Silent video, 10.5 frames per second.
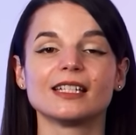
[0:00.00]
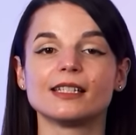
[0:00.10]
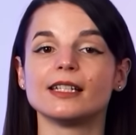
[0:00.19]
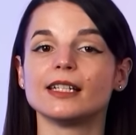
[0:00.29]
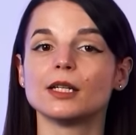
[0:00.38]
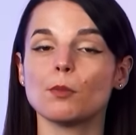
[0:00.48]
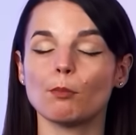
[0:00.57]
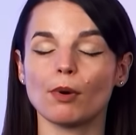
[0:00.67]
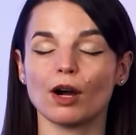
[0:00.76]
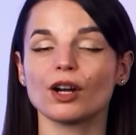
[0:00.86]

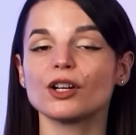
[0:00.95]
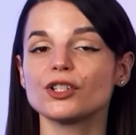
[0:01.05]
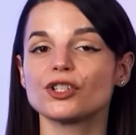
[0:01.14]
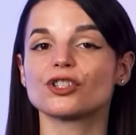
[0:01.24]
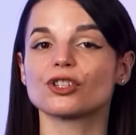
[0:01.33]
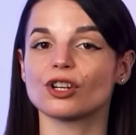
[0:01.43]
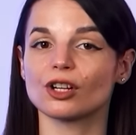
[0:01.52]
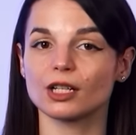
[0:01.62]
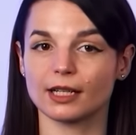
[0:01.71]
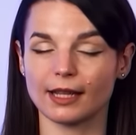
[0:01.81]

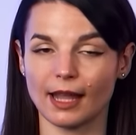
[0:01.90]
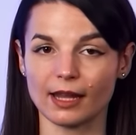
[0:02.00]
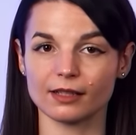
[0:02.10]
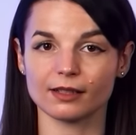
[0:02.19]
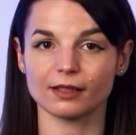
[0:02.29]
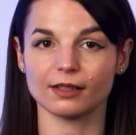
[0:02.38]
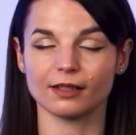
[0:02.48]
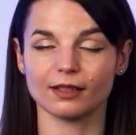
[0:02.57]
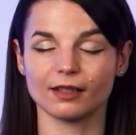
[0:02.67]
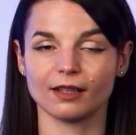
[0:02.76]
Departure gate.
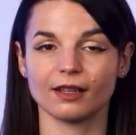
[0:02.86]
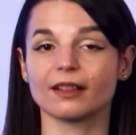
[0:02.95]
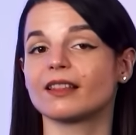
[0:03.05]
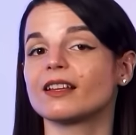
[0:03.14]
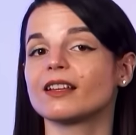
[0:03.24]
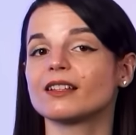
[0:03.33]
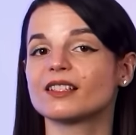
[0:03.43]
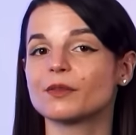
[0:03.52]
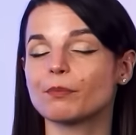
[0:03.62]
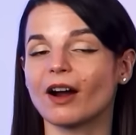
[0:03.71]
The
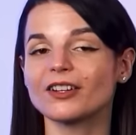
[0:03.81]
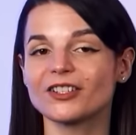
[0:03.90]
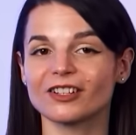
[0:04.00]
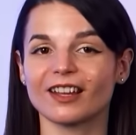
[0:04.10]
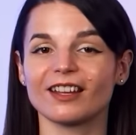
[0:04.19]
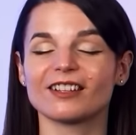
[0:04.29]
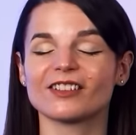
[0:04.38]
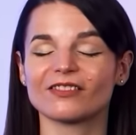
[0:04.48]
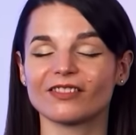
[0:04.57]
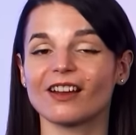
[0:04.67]
departure gate is
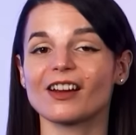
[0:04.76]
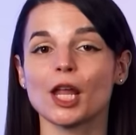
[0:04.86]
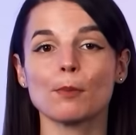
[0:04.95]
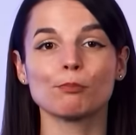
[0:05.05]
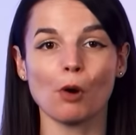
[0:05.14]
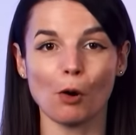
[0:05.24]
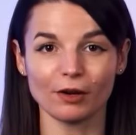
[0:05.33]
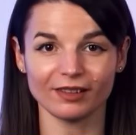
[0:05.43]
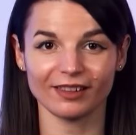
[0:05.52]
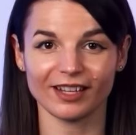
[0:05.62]
a very
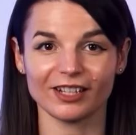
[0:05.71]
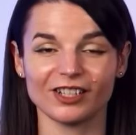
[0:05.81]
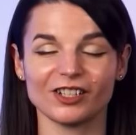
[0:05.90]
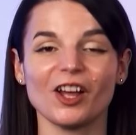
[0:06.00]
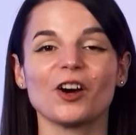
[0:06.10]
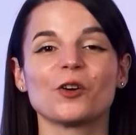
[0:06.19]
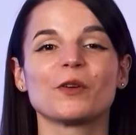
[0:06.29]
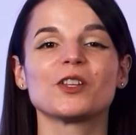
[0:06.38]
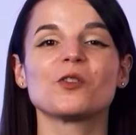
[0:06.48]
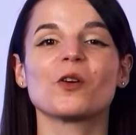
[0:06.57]
important thing to know
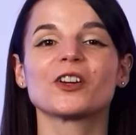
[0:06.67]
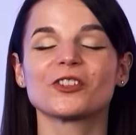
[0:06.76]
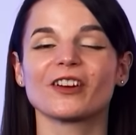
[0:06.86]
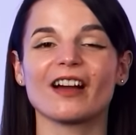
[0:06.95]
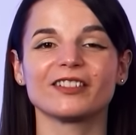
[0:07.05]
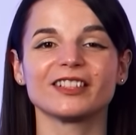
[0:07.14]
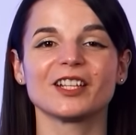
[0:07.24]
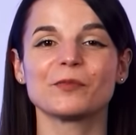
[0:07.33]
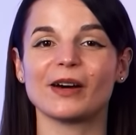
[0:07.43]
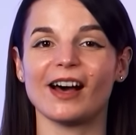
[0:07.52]
when you are
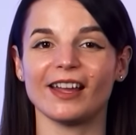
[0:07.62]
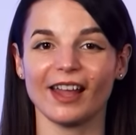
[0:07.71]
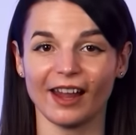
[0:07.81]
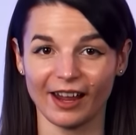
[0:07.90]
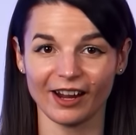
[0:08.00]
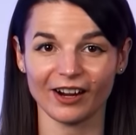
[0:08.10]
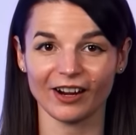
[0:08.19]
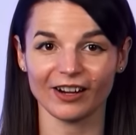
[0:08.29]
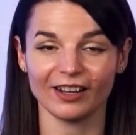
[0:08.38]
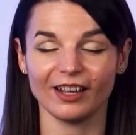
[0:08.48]
traveling by
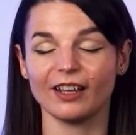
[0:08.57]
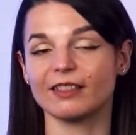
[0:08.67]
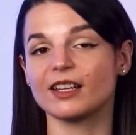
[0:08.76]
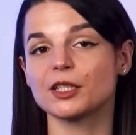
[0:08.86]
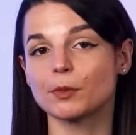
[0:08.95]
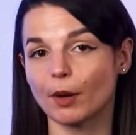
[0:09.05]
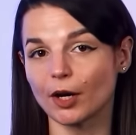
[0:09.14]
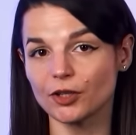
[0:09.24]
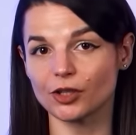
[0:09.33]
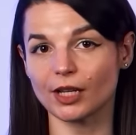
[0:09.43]
air. The
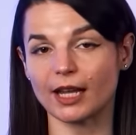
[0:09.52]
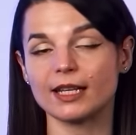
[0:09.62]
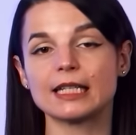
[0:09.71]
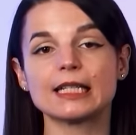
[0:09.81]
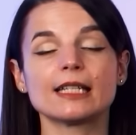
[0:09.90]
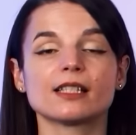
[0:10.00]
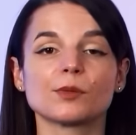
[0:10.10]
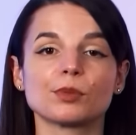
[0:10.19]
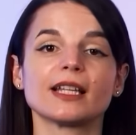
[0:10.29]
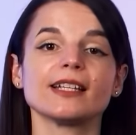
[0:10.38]
departure gate is the
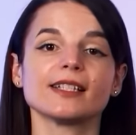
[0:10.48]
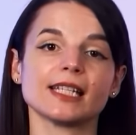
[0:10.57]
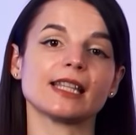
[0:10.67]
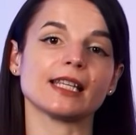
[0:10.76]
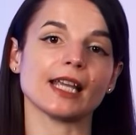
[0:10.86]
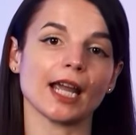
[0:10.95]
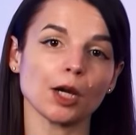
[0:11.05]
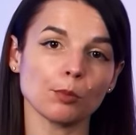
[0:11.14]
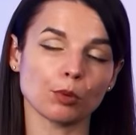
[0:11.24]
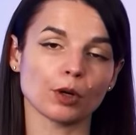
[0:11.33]
place in the
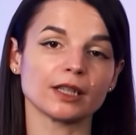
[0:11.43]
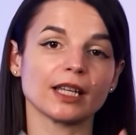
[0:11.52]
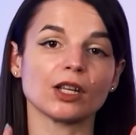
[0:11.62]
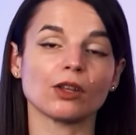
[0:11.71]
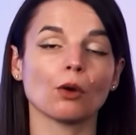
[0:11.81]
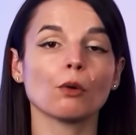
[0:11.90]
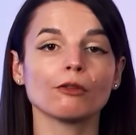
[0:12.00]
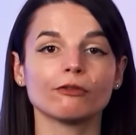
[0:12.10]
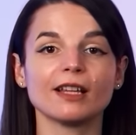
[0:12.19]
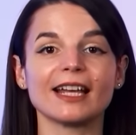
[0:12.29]
airport that your
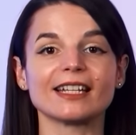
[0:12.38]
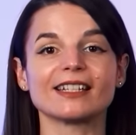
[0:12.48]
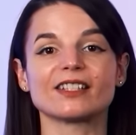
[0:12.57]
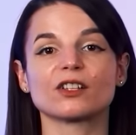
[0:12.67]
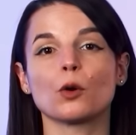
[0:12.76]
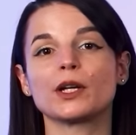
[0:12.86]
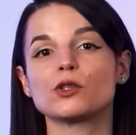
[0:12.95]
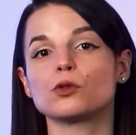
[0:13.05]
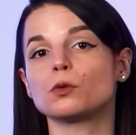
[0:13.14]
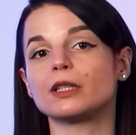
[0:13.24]
flight is going
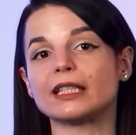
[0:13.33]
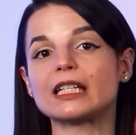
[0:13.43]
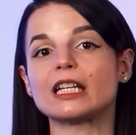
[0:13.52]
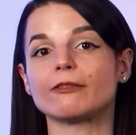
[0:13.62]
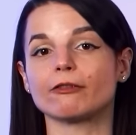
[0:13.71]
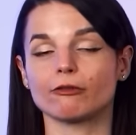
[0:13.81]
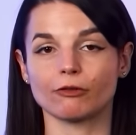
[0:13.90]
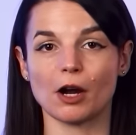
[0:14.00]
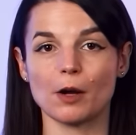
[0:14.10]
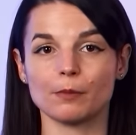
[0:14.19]
to leave
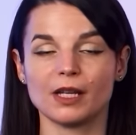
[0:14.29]
from.